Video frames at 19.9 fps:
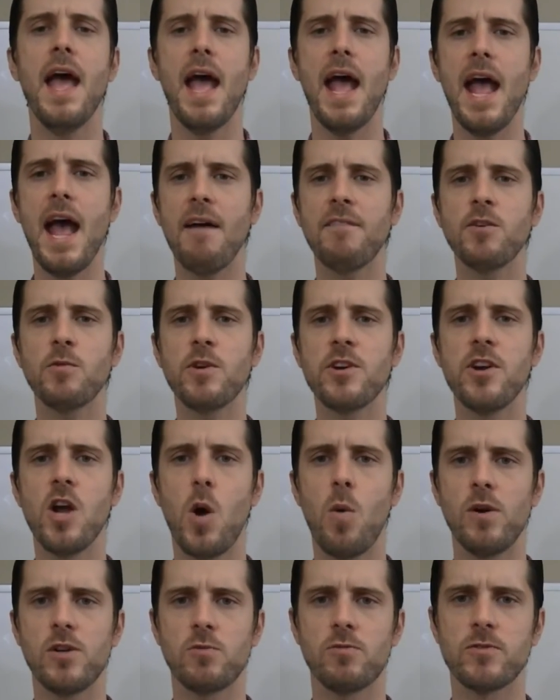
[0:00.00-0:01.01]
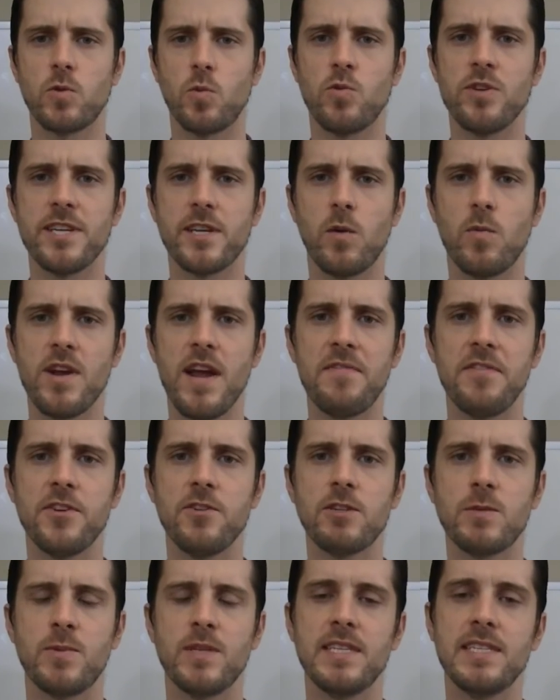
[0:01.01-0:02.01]
After we know which one's weak, we have to
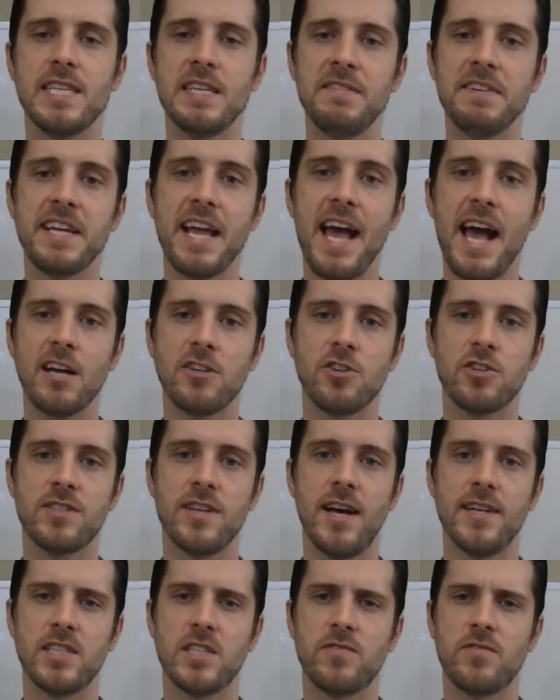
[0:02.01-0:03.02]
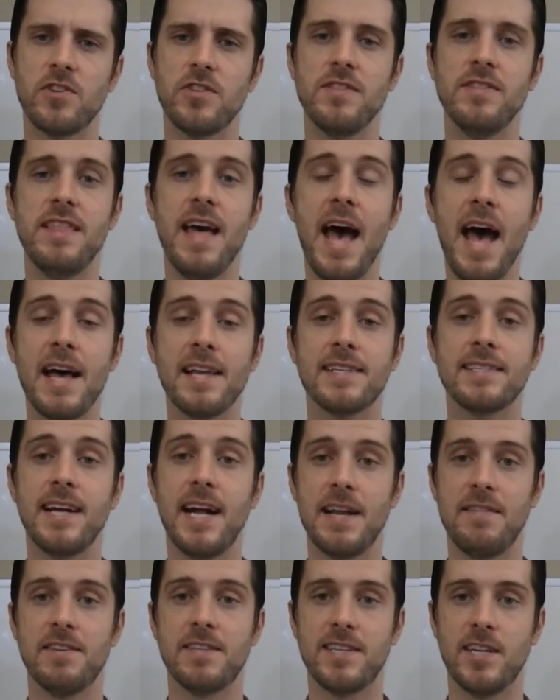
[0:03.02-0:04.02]
do specific exercises for that
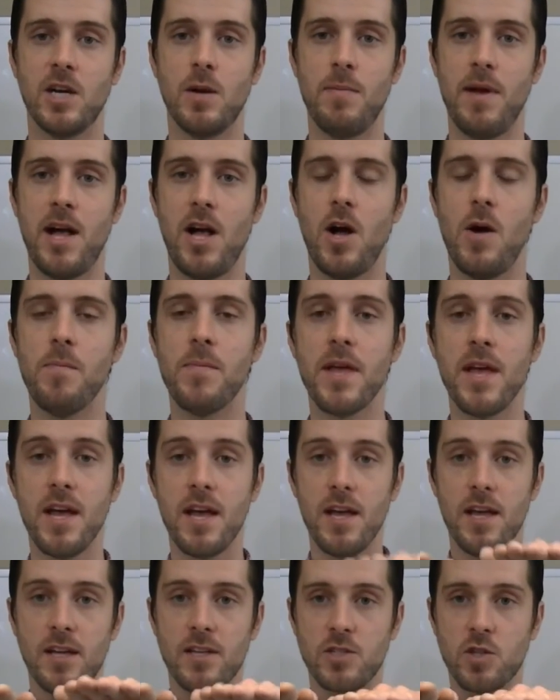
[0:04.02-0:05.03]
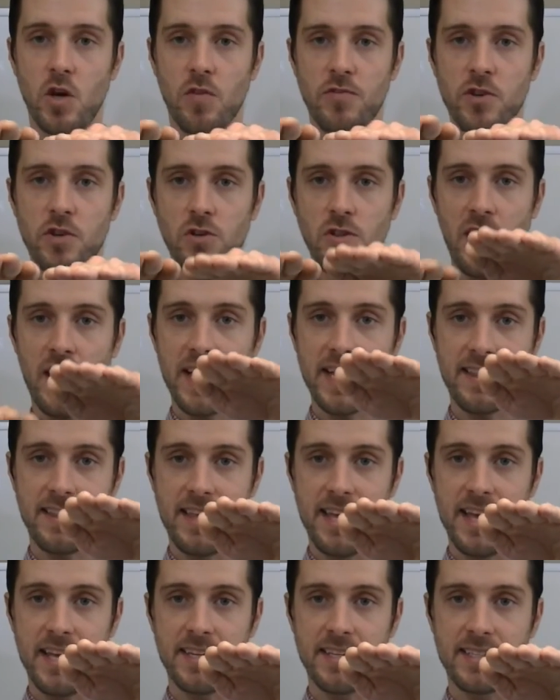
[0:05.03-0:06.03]
side of the cerebellum. So if you're like
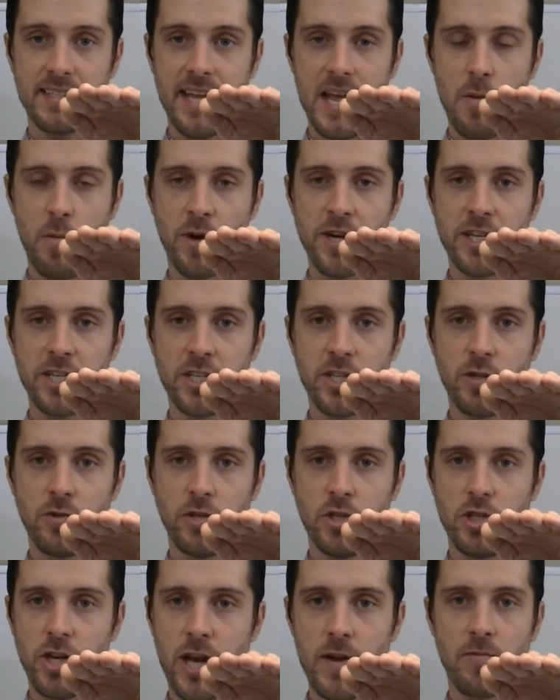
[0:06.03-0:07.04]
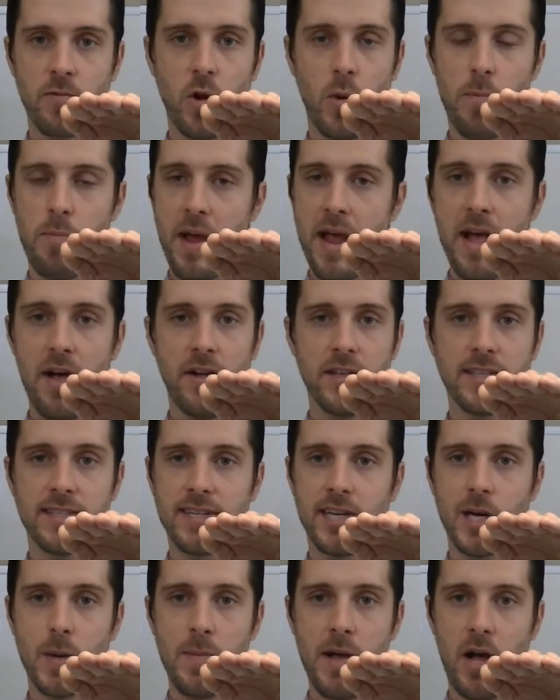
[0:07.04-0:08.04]
this, and we just do general balance
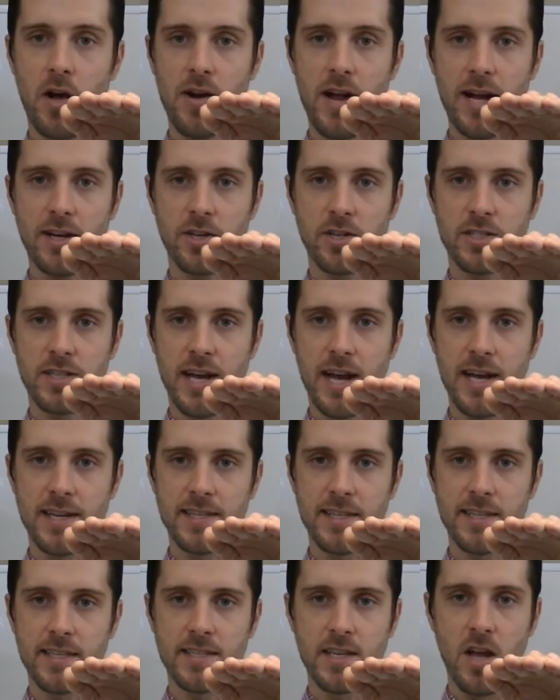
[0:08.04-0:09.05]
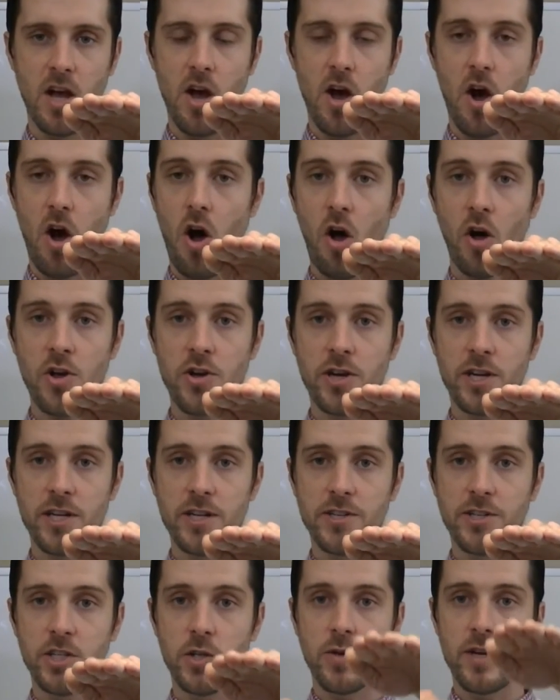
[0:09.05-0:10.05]
cerebellar exercises, all you're
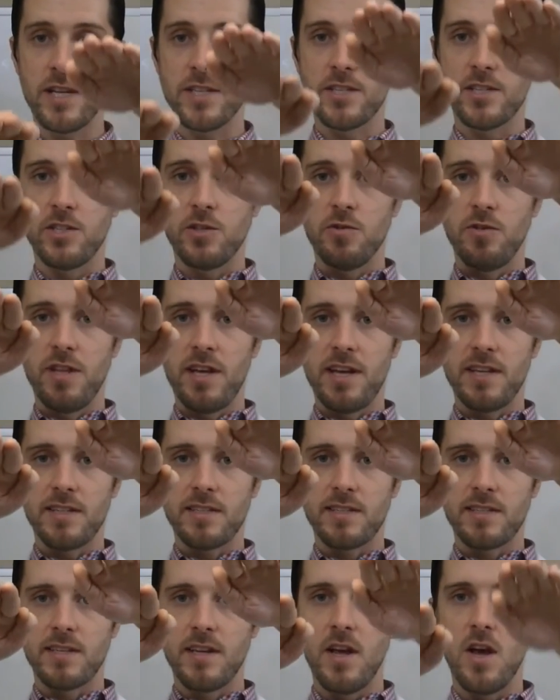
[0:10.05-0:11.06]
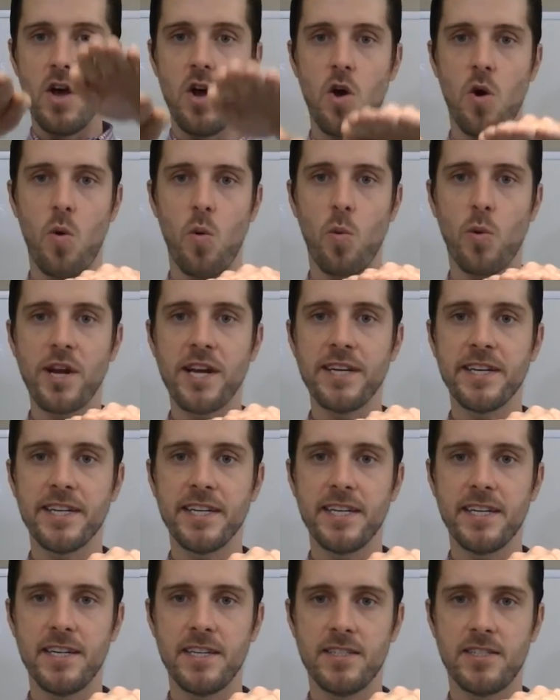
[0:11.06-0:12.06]
going to do is do this. We
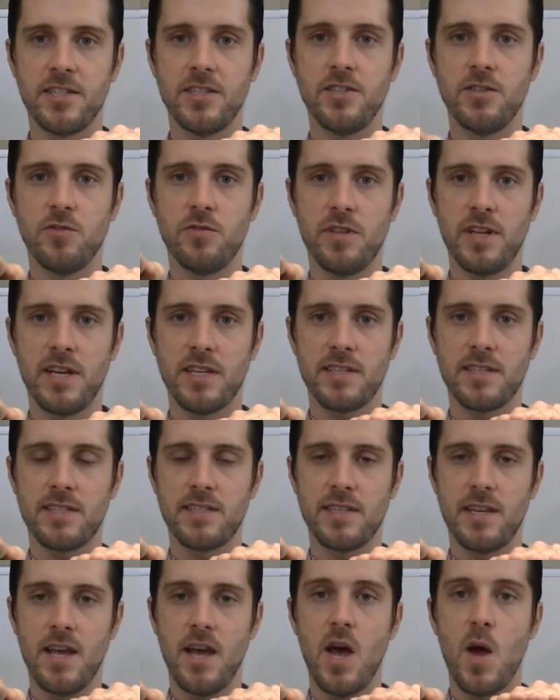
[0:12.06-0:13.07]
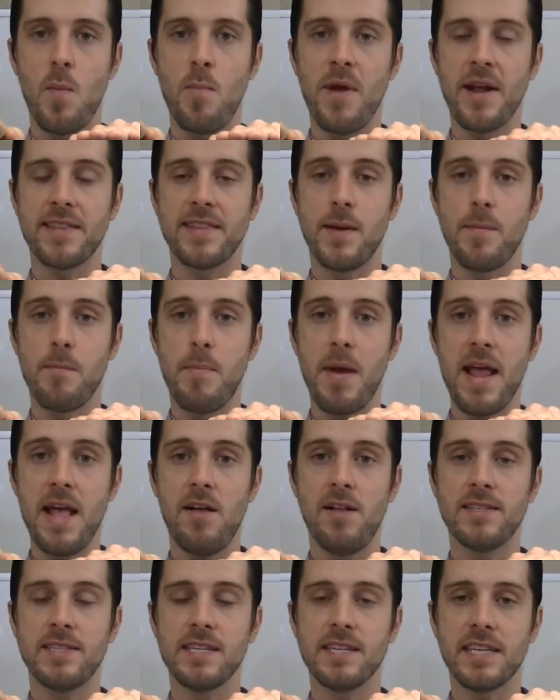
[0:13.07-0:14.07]
need to do this. Make them
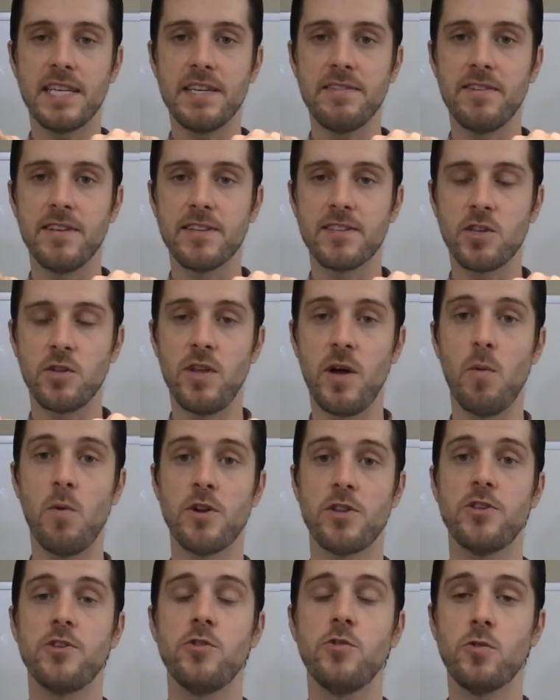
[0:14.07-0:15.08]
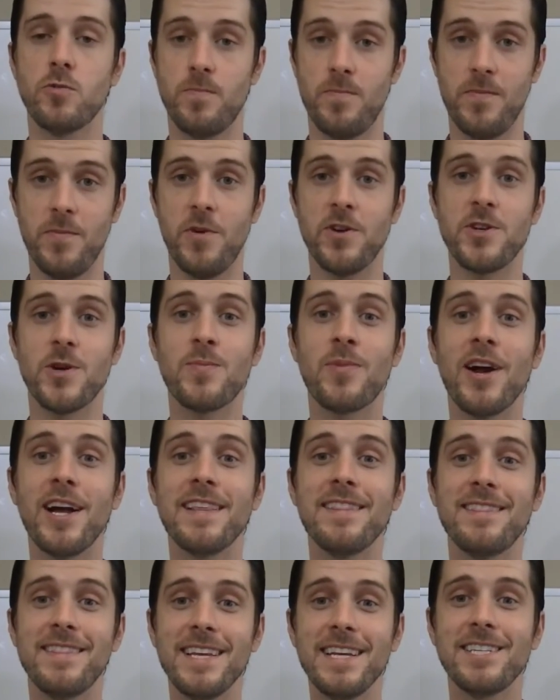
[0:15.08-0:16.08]
balanced and even so that when your
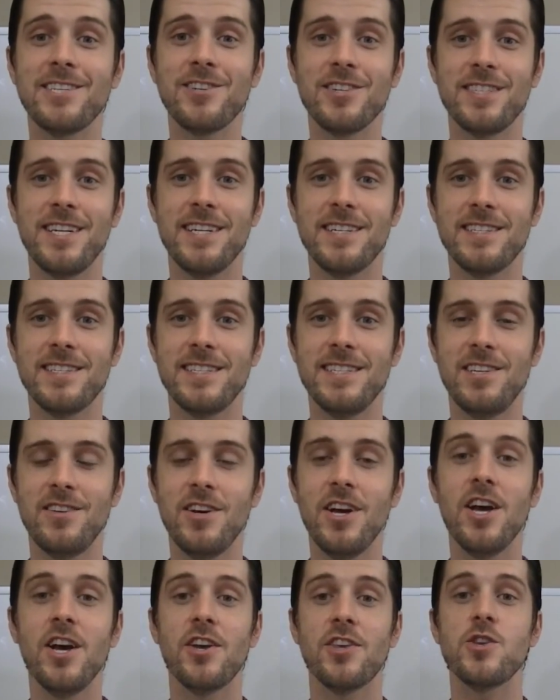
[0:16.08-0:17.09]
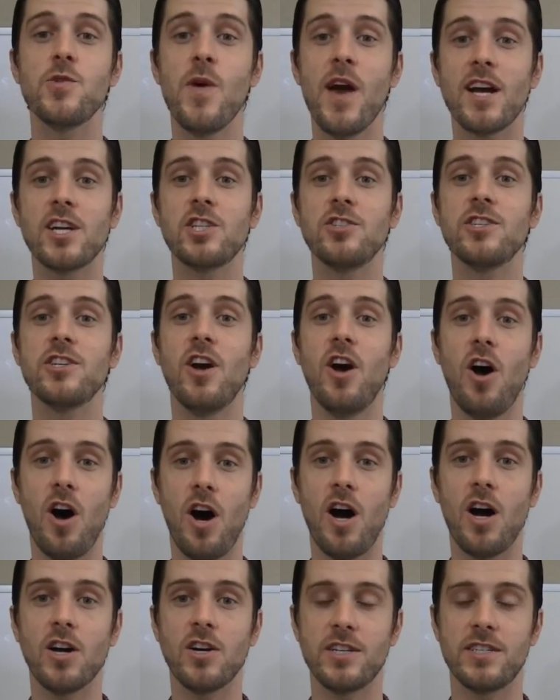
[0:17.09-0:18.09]
brain thinks you're standing still, you actually
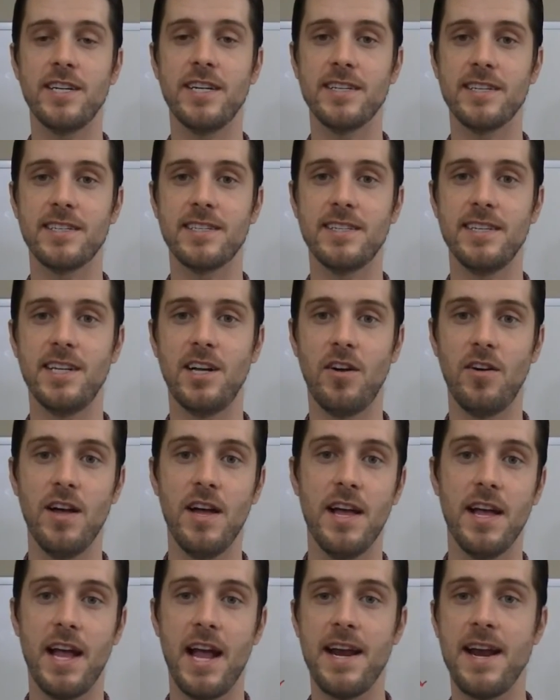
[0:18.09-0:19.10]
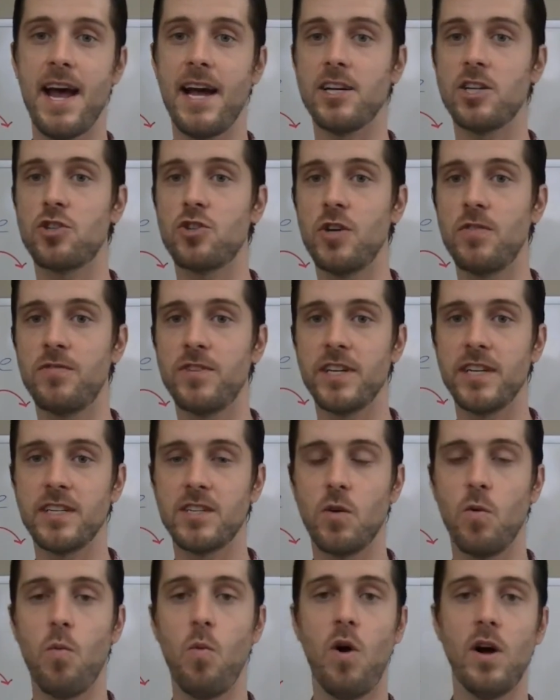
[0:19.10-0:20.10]
are standing still and not drifting
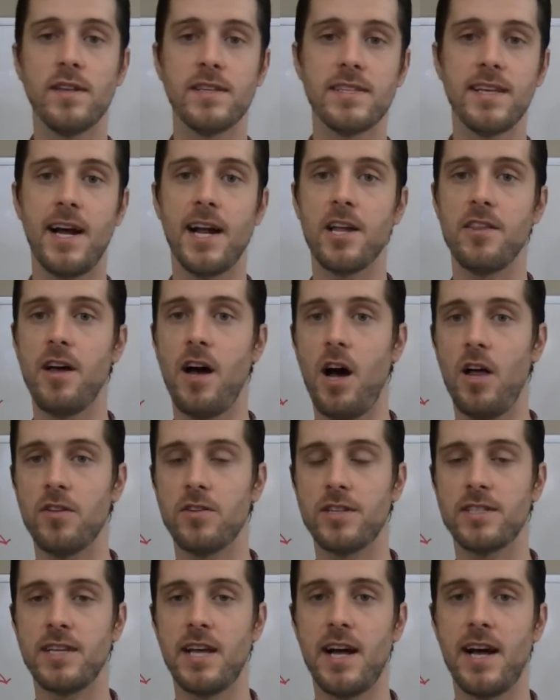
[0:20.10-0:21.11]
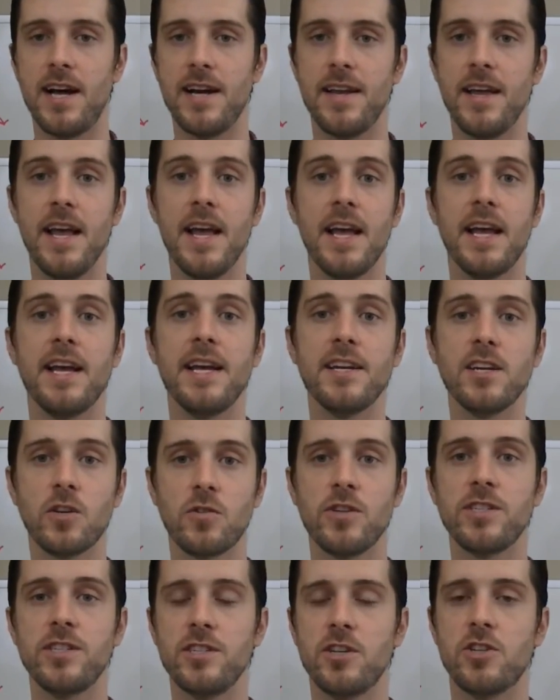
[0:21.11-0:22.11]
to one side or the other side,
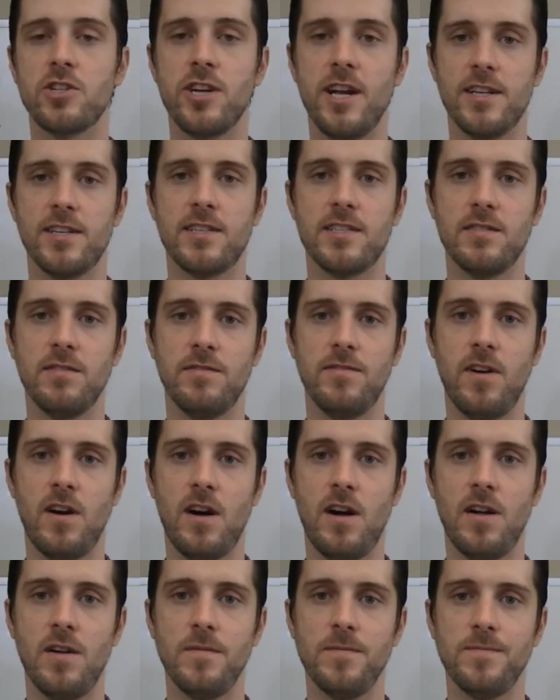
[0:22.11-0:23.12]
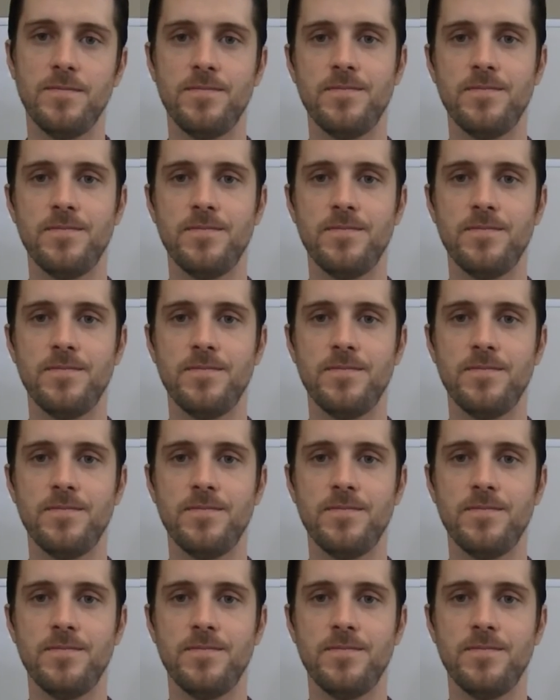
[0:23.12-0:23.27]
increasing your chances to fall.